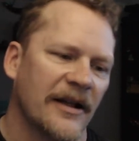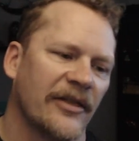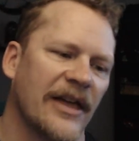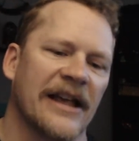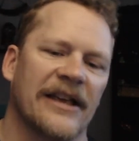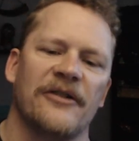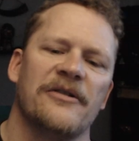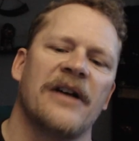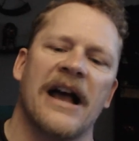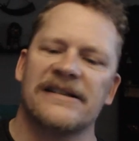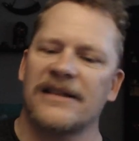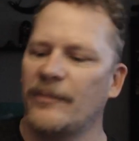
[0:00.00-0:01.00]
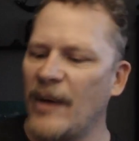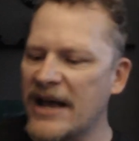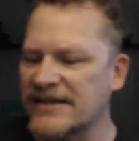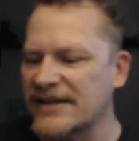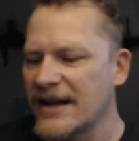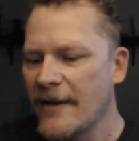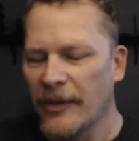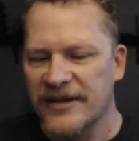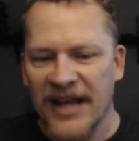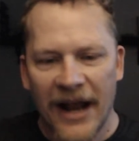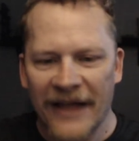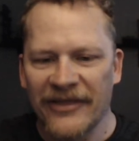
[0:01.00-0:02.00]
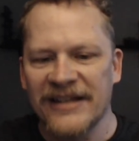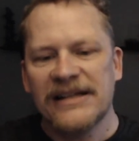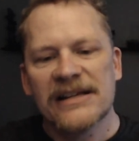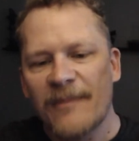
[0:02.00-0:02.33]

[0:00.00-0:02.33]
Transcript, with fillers: Thank you. You guys are the best. See, uh, this is